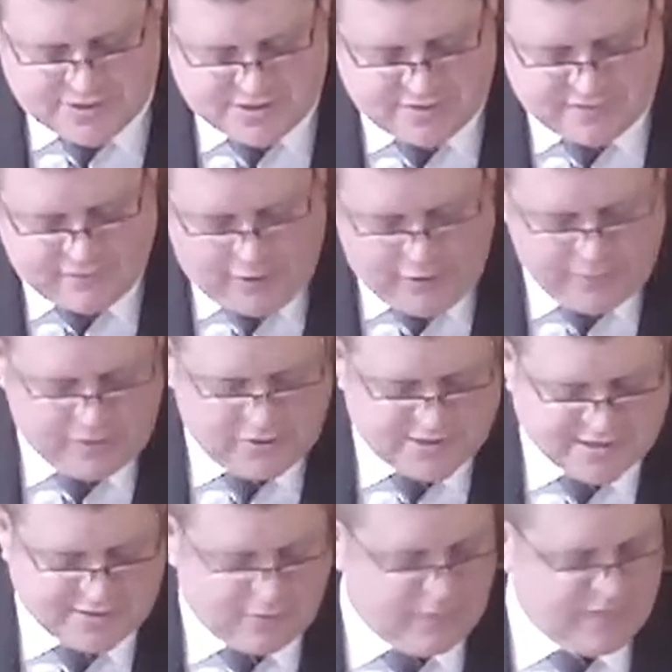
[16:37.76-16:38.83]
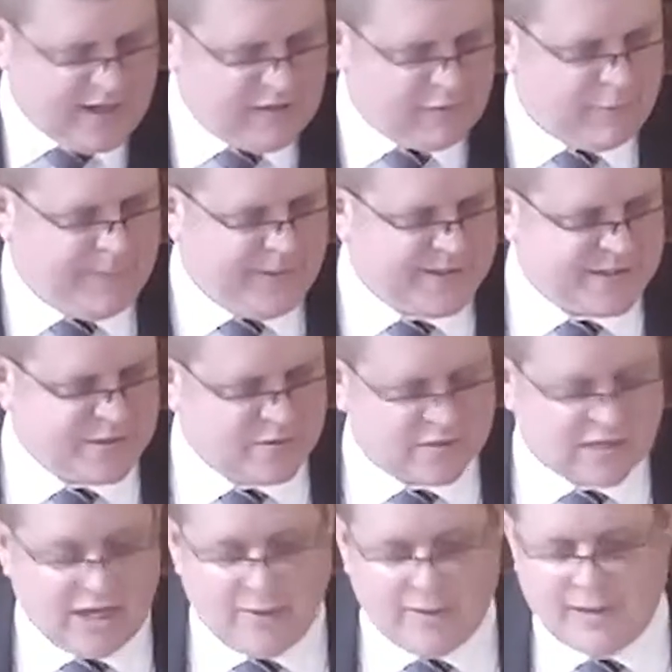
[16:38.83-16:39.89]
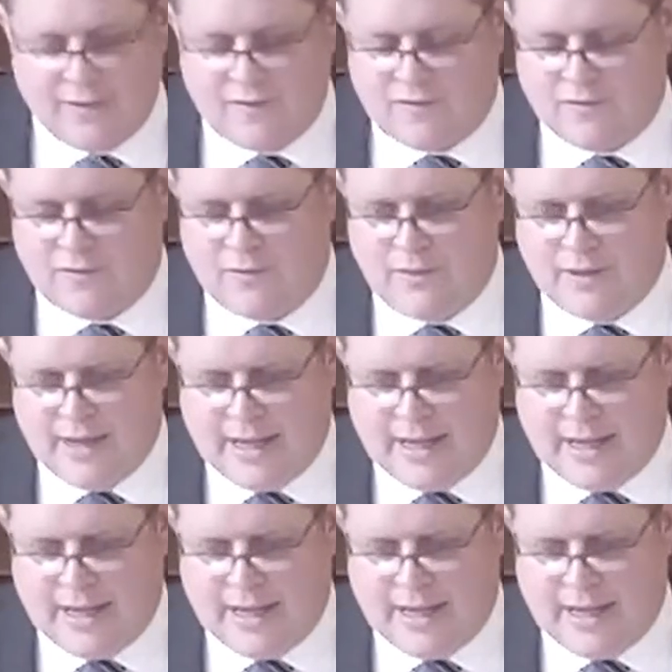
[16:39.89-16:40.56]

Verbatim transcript: of Romans and all the other epistles going into